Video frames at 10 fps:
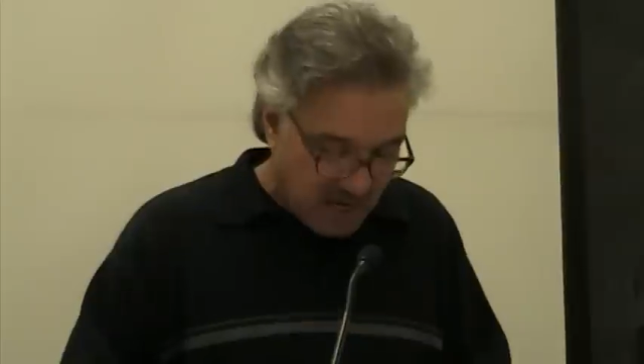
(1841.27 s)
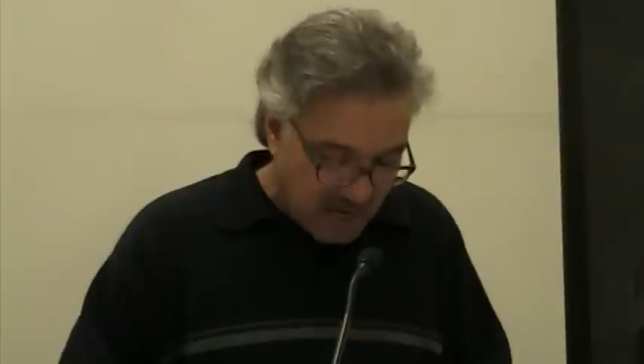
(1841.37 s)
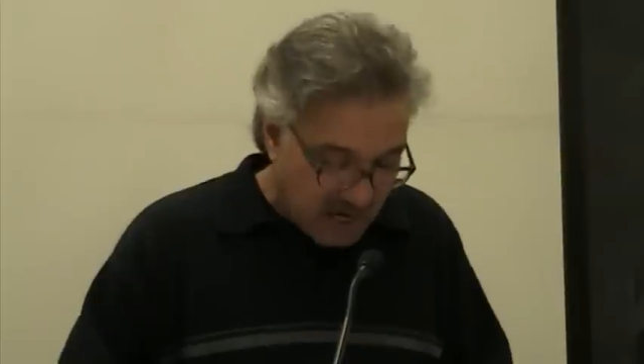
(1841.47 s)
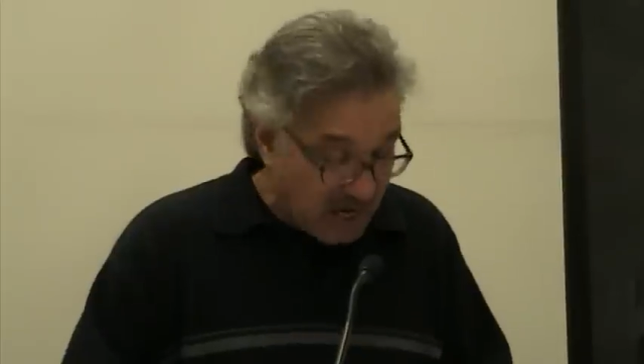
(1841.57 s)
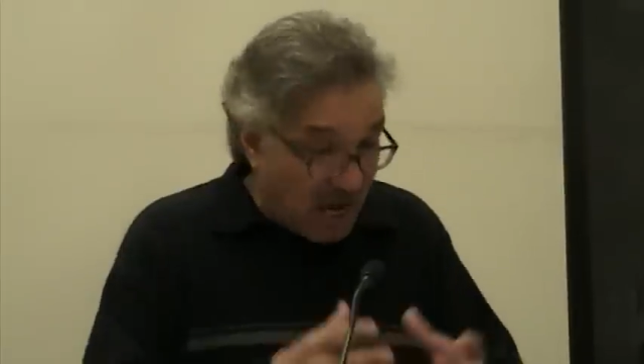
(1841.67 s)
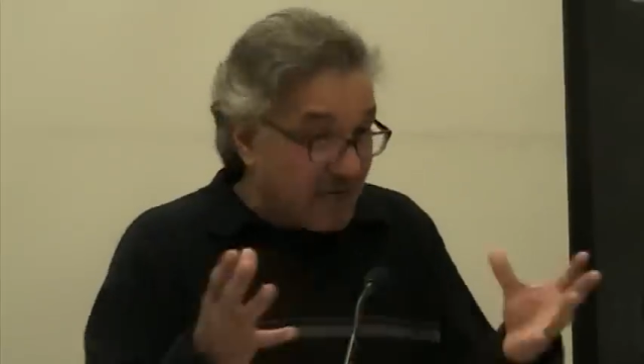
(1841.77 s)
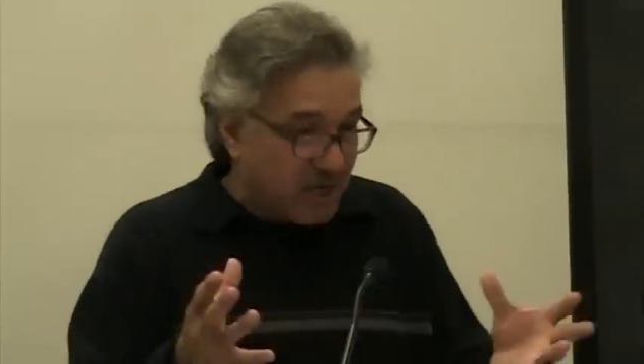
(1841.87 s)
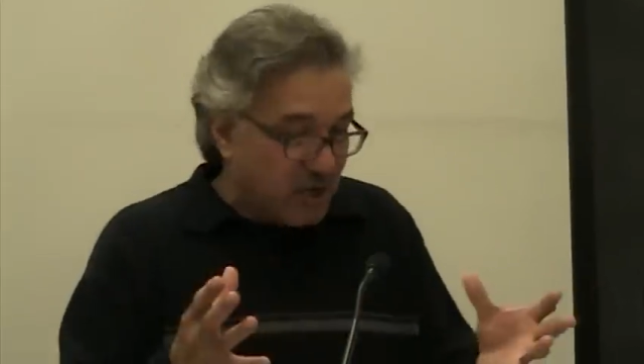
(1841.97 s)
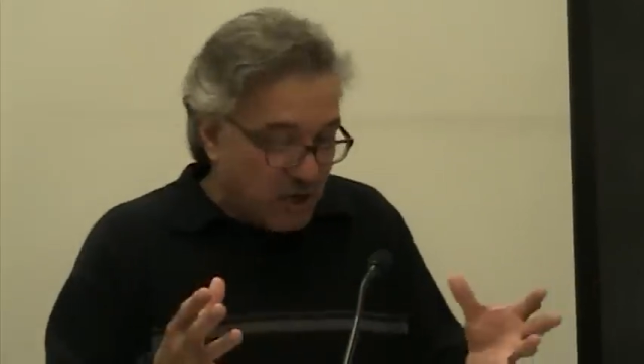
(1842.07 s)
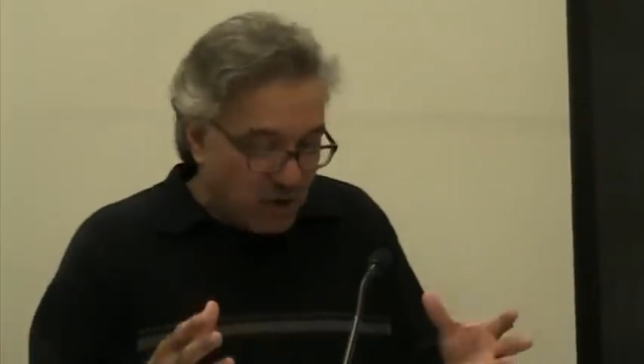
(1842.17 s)
under
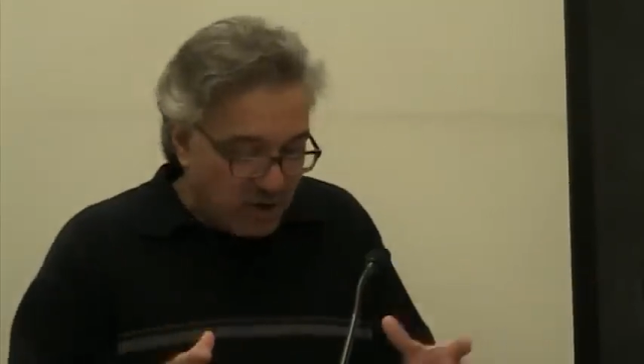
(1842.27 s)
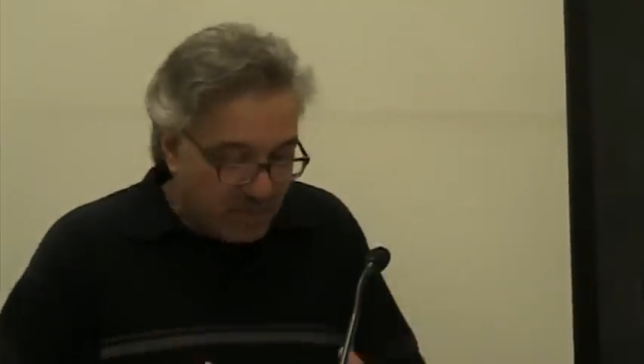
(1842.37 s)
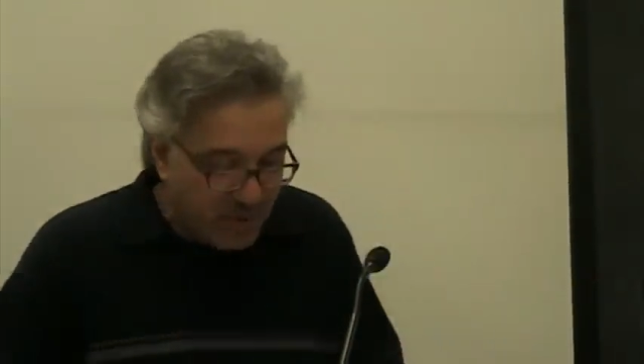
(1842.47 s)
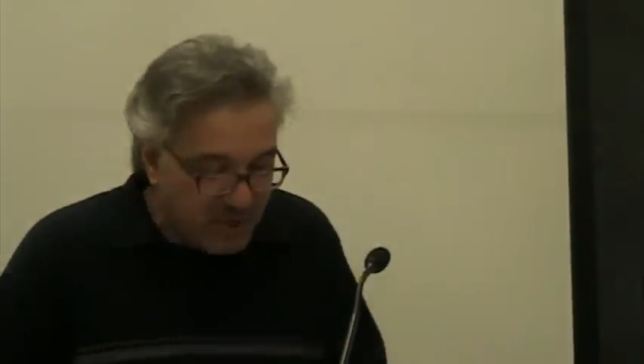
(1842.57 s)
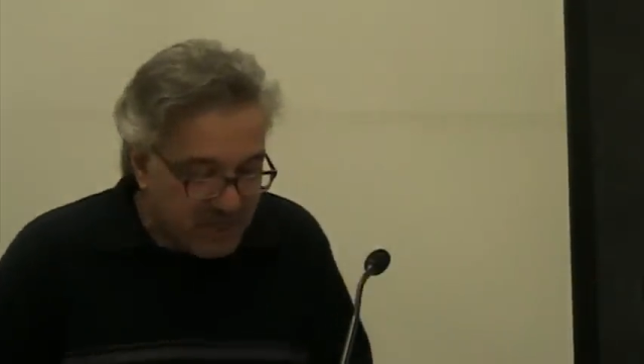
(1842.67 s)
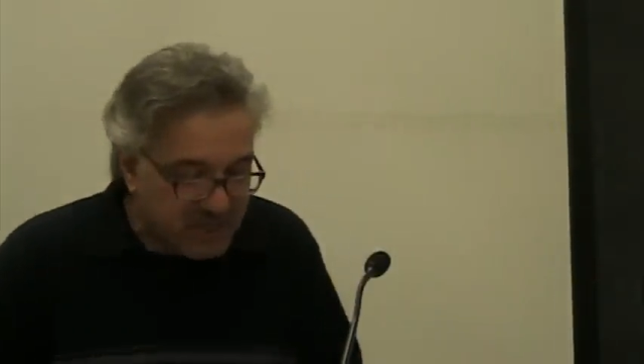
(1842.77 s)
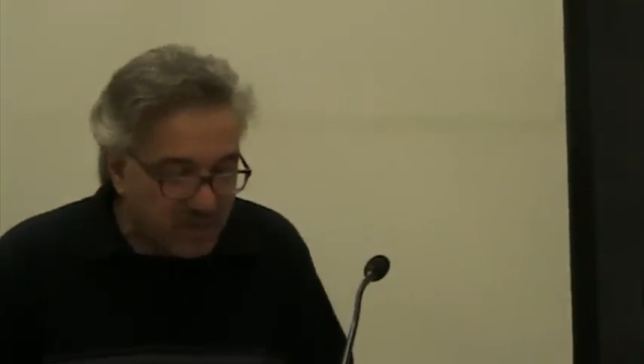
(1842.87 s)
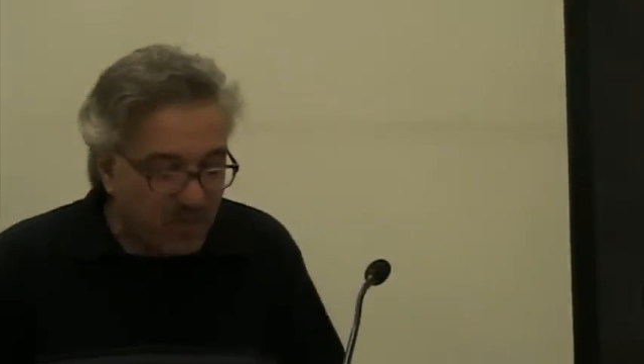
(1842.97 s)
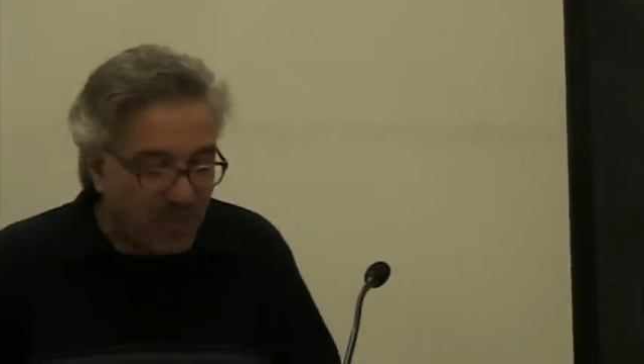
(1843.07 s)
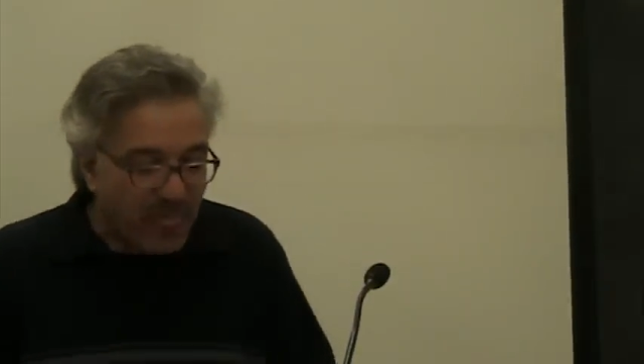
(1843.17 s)
neoliberalism,